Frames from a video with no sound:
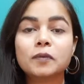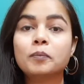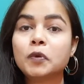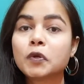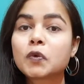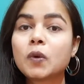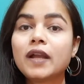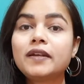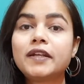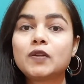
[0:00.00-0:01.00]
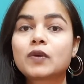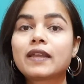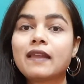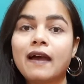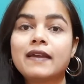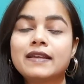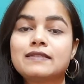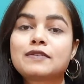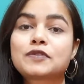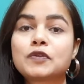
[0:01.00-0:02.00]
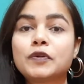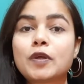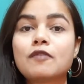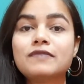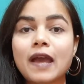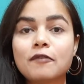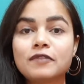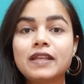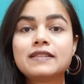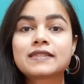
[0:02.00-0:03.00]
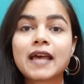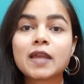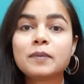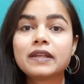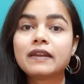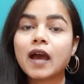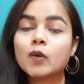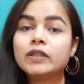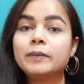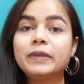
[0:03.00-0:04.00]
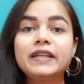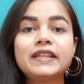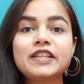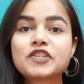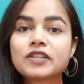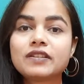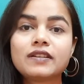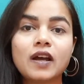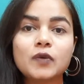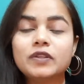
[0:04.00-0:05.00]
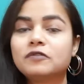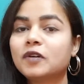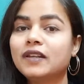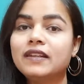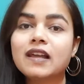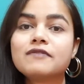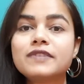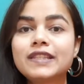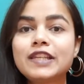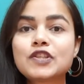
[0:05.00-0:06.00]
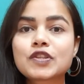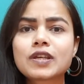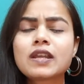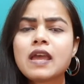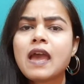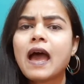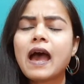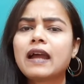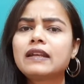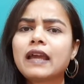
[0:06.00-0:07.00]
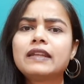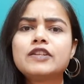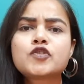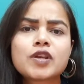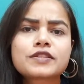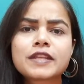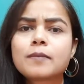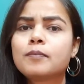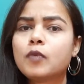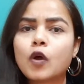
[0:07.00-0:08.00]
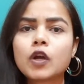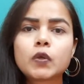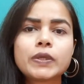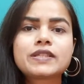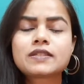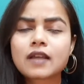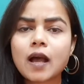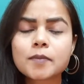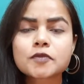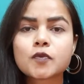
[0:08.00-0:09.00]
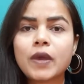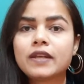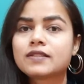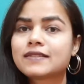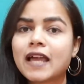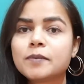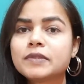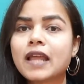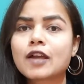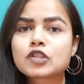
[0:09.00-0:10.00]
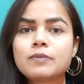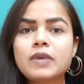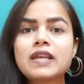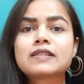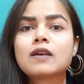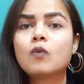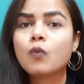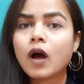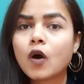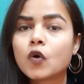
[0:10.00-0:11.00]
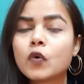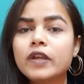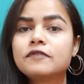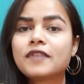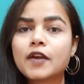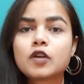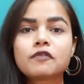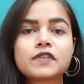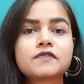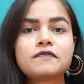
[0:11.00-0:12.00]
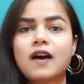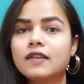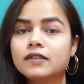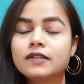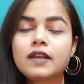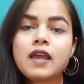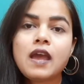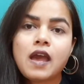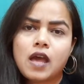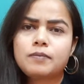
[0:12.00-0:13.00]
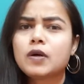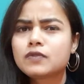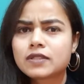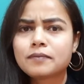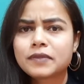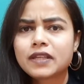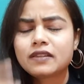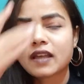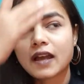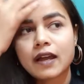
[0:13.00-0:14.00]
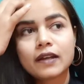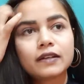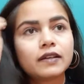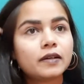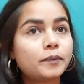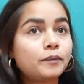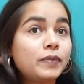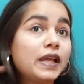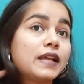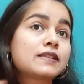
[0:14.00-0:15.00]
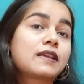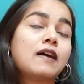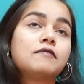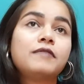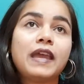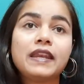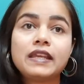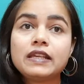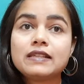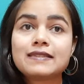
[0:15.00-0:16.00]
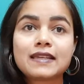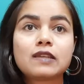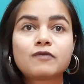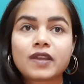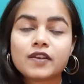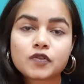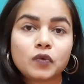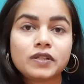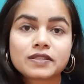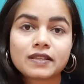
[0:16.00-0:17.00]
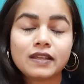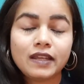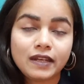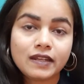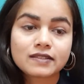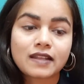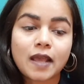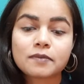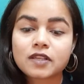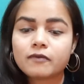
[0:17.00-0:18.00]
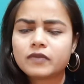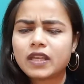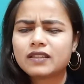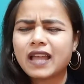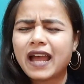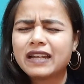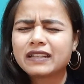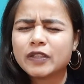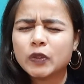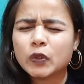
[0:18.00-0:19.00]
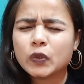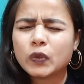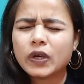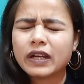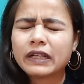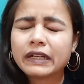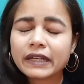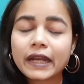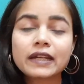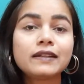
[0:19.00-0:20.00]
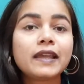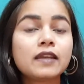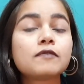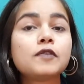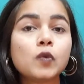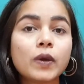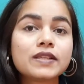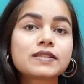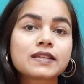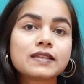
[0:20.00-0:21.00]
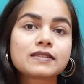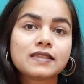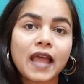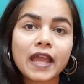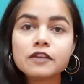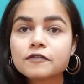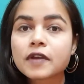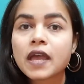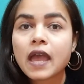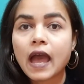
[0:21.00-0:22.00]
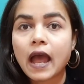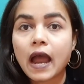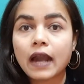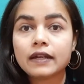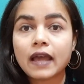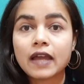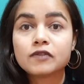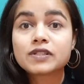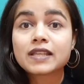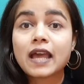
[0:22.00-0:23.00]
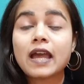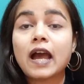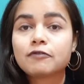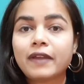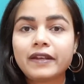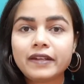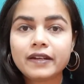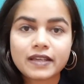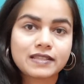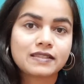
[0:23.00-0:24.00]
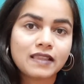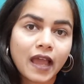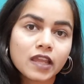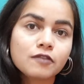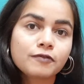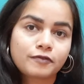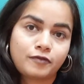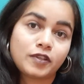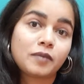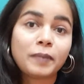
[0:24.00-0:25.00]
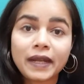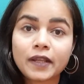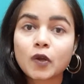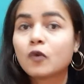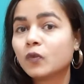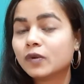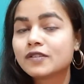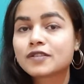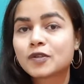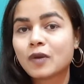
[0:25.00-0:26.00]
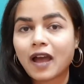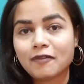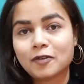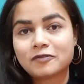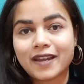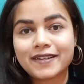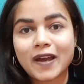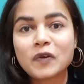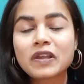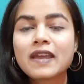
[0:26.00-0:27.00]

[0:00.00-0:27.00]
Book 1, Duke and I, is a story of Daphne and Simon and how they meet each other, how they fall in love with each other. And an interesting plot twist comes when Simon actually makes a vow in front of his father about something that plays a very significant role in his life, something that greatly influenced his life, and I would say affected his life for the better or worst. You have to find out.